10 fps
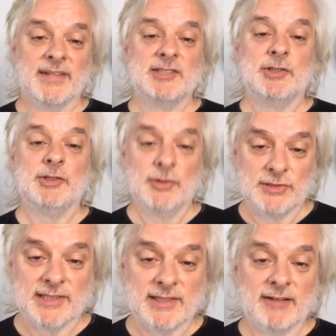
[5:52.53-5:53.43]
is
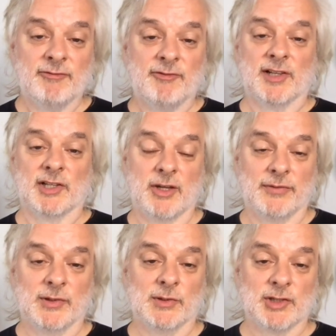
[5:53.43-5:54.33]
using
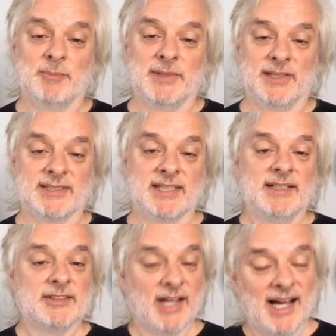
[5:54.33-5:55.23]
philosophical zombies to